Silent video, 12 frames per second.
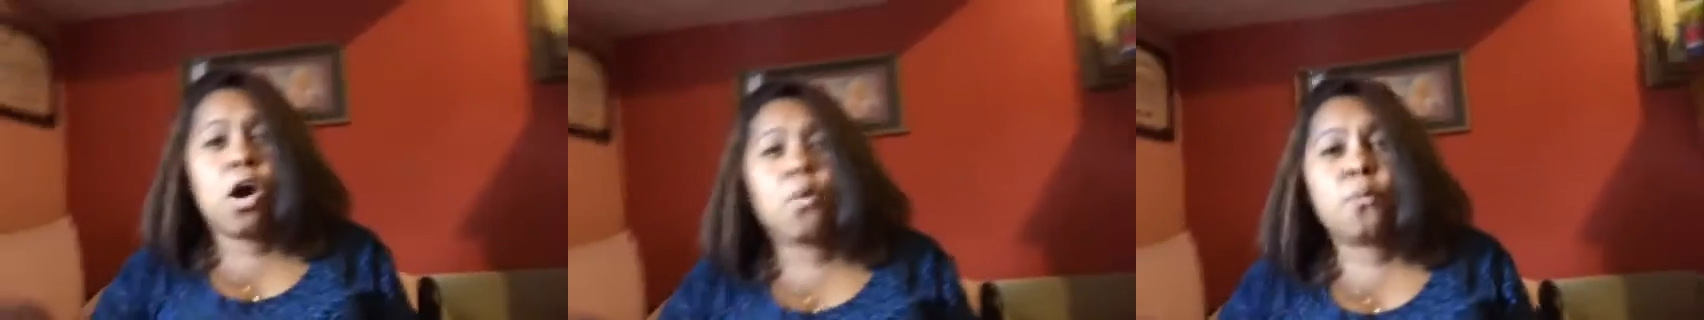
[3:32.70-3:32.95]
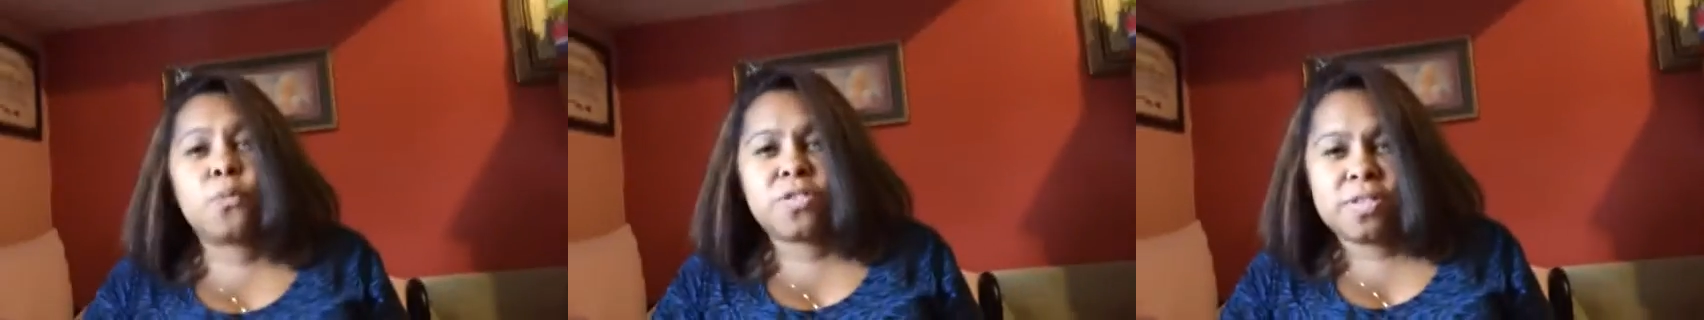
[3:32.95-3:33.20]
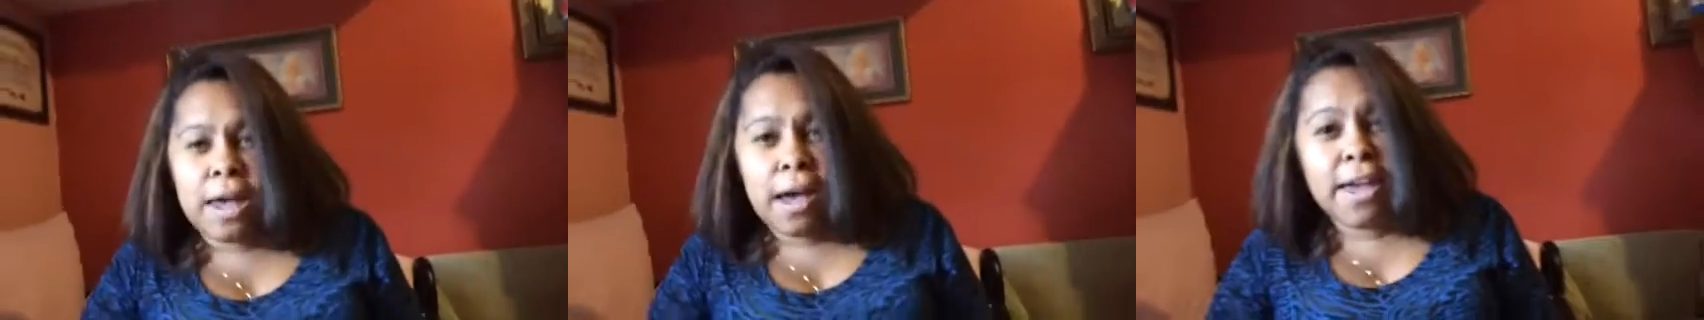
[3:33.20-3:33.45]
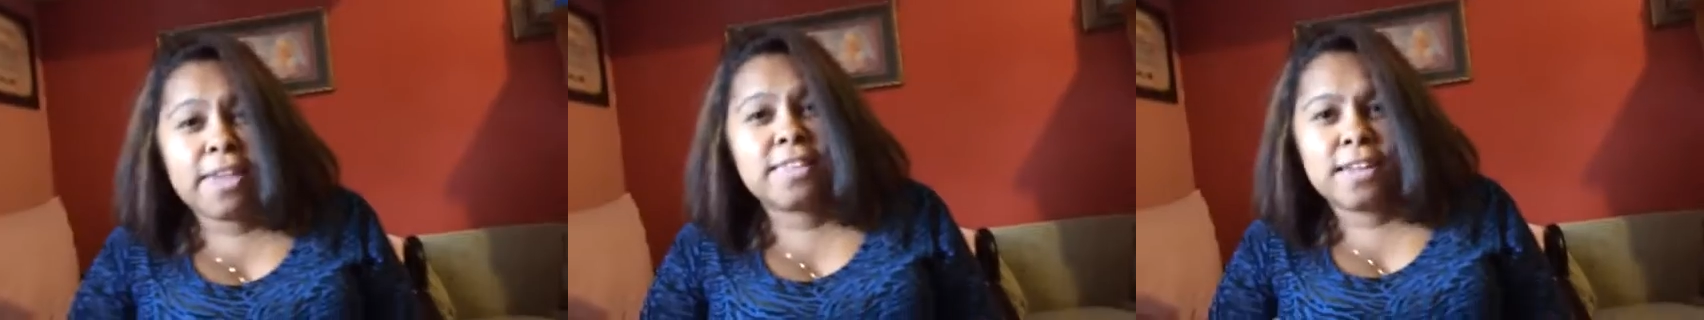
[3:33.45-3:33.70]
A
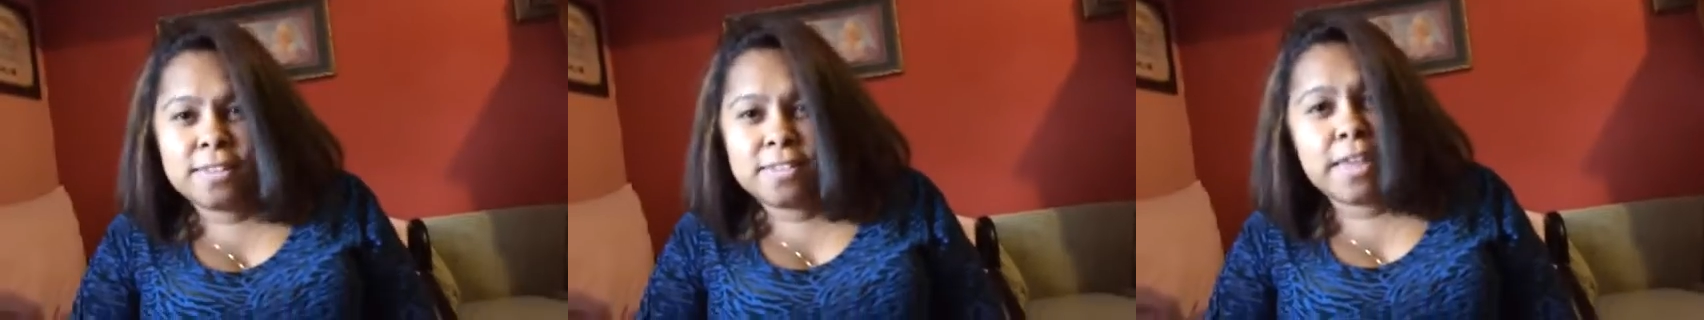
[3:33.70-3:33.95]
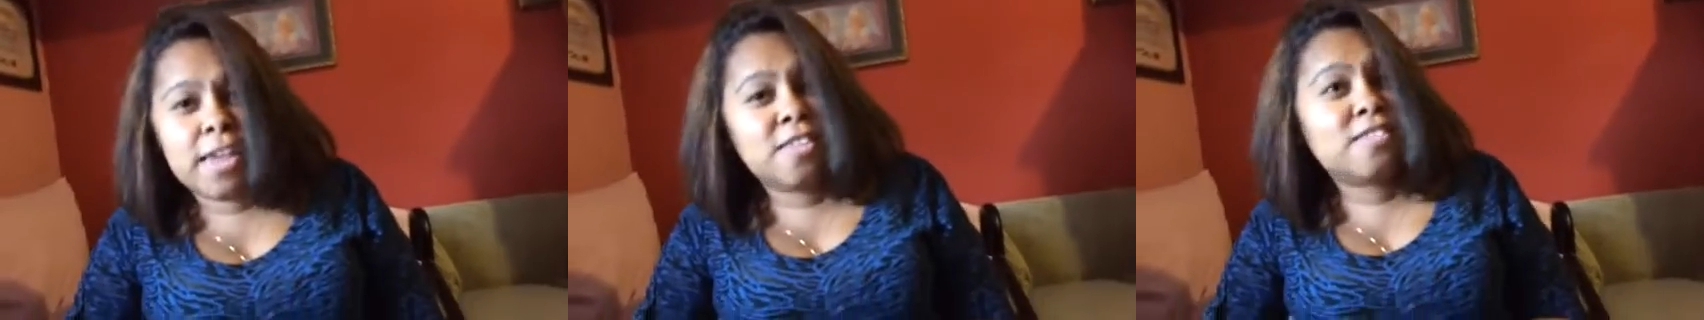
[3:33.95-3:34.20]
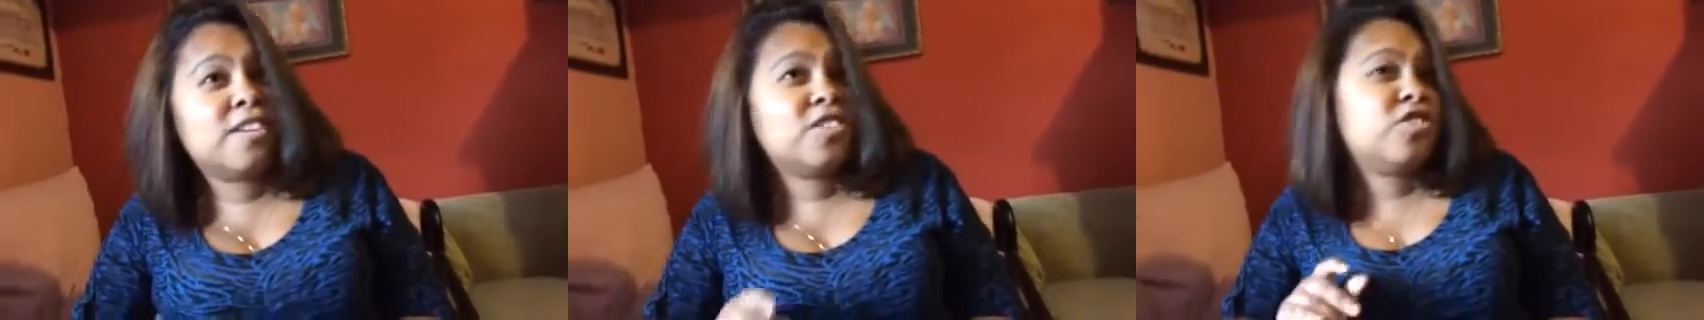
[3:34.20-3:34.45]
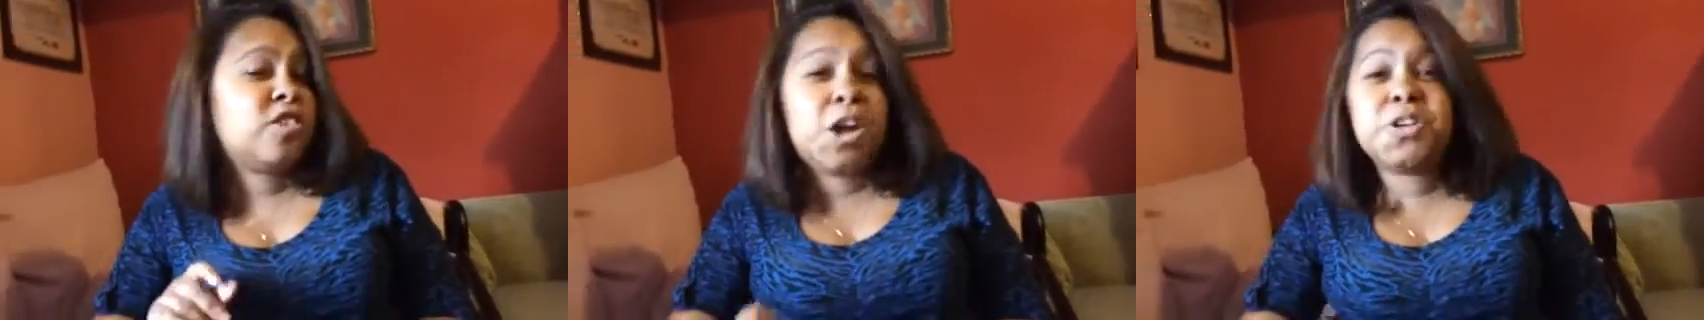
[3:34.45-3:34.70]
sign that states the
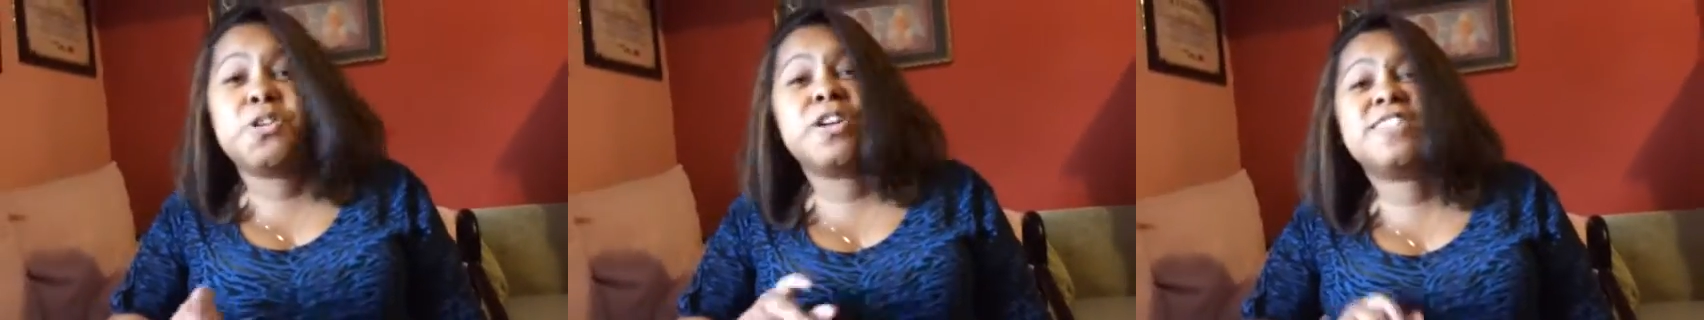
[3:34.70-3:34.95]
shuttle